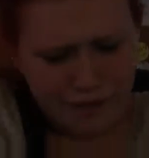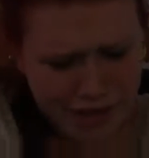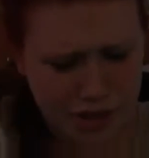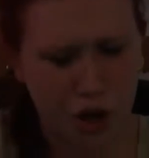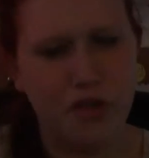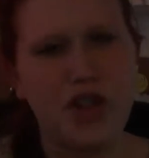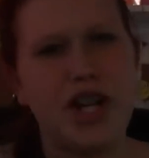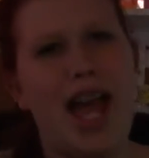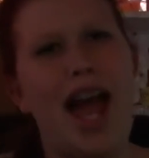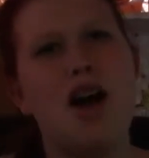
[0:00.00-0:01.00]
is over
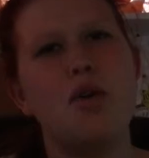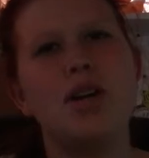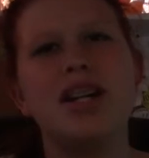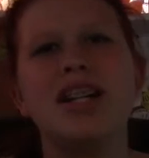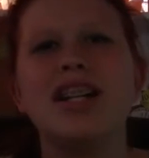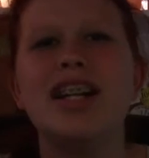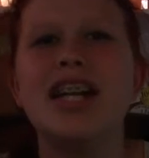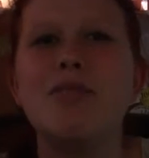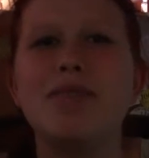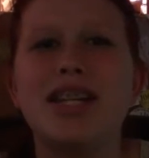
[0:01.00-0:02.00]
now."
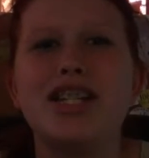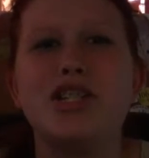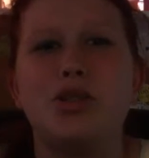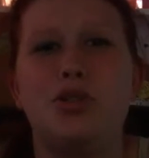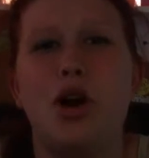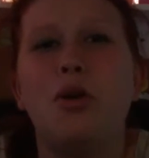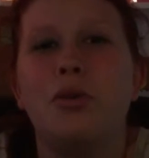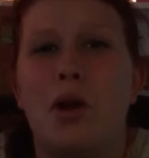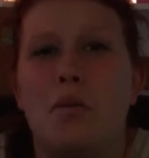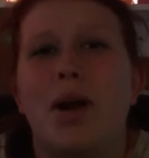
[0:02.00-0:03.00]
Because you don't
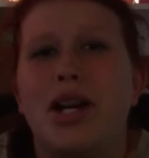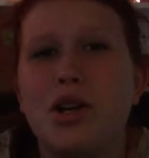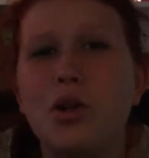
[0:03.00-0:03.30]
know where